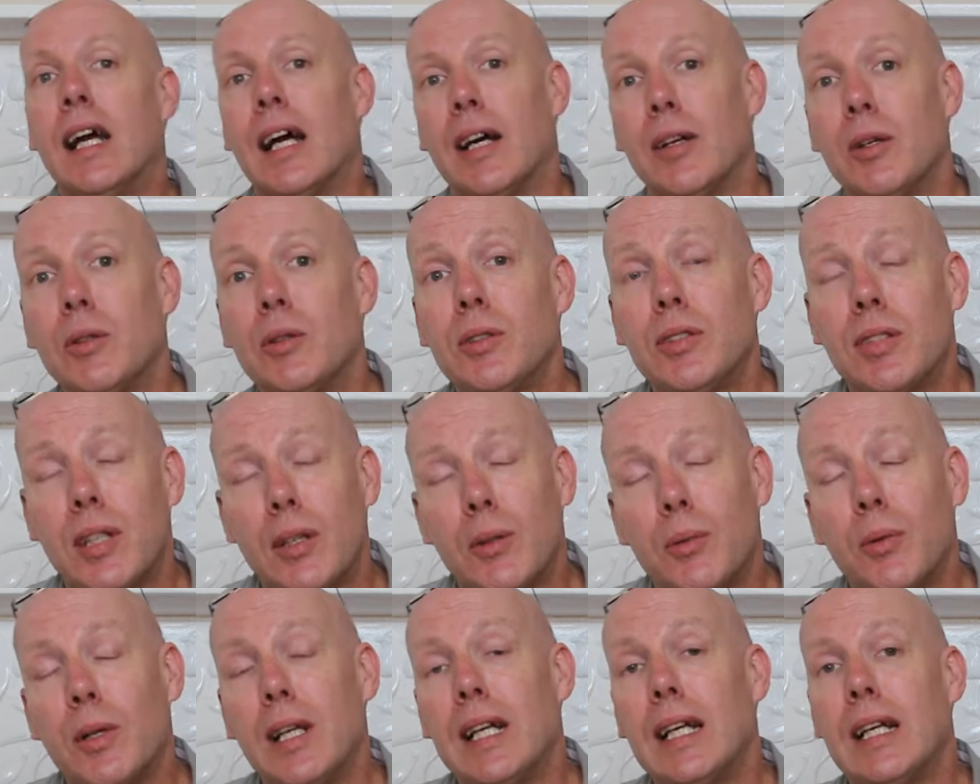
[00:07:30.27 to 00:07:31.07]
And
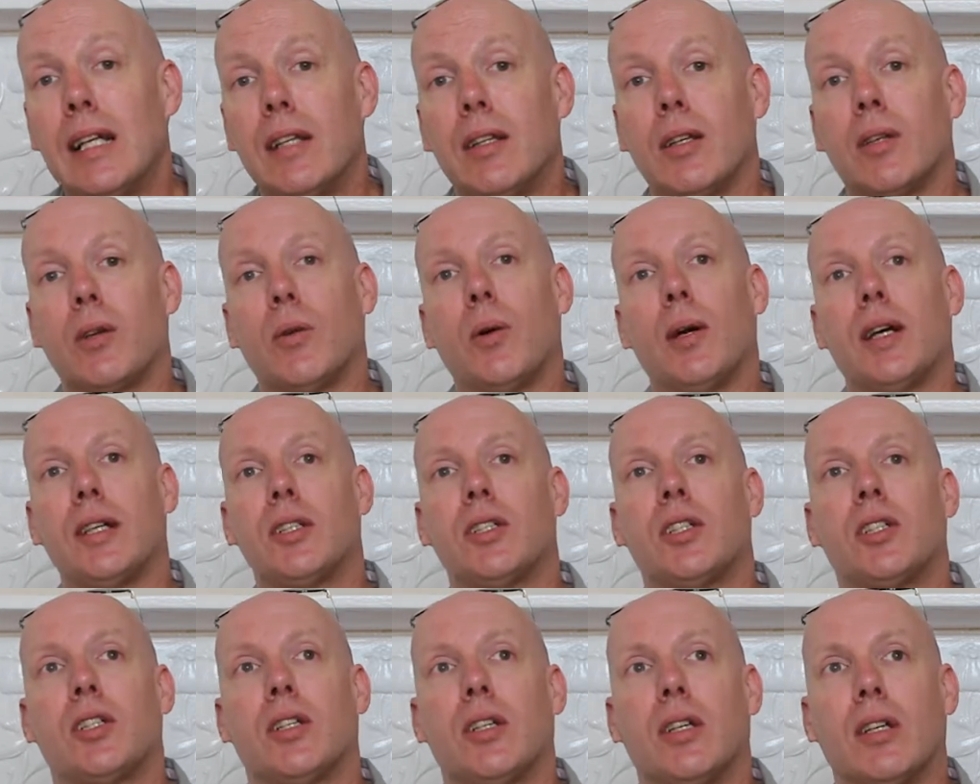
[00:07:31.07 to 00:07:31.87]
also really the
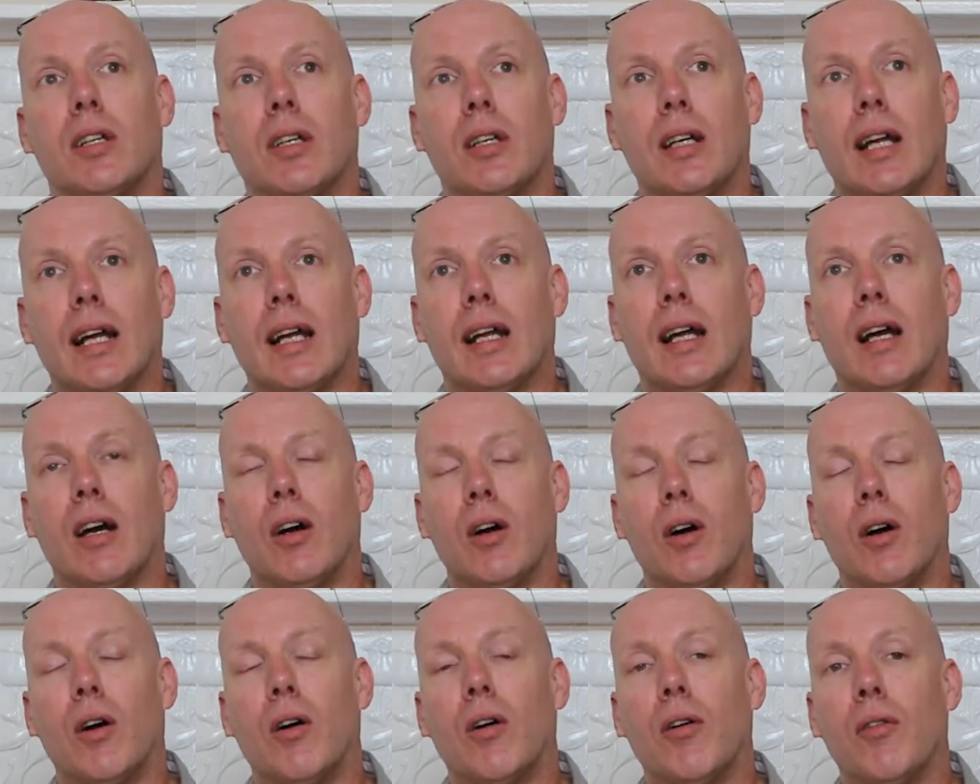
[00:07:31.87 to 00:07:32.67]
question
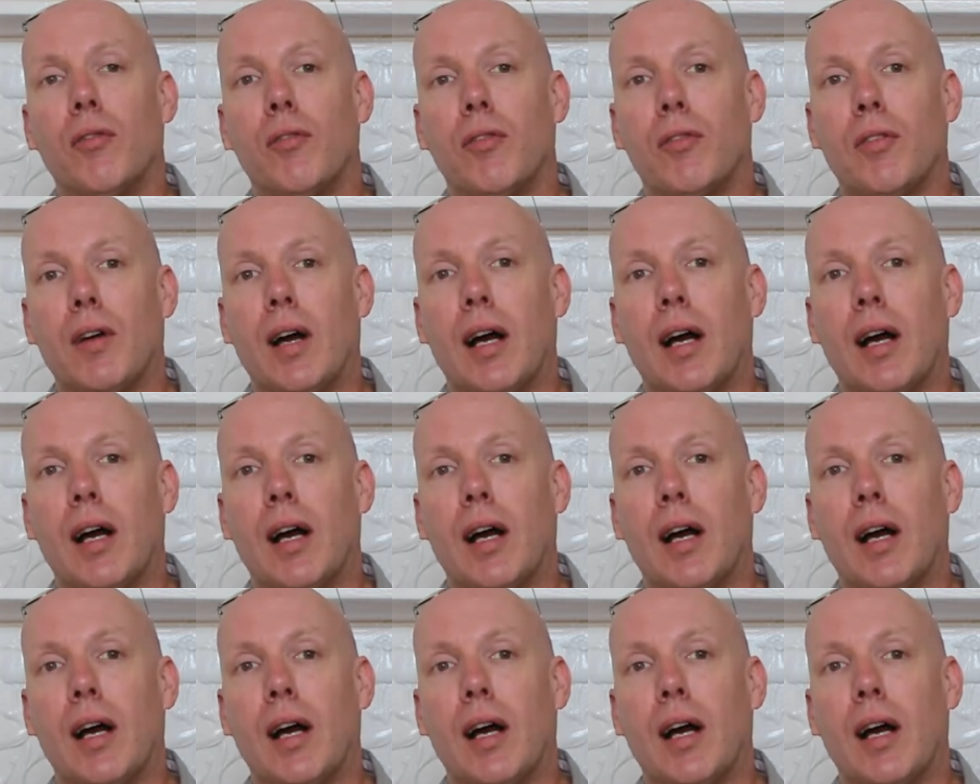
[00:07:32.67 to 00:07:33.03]
of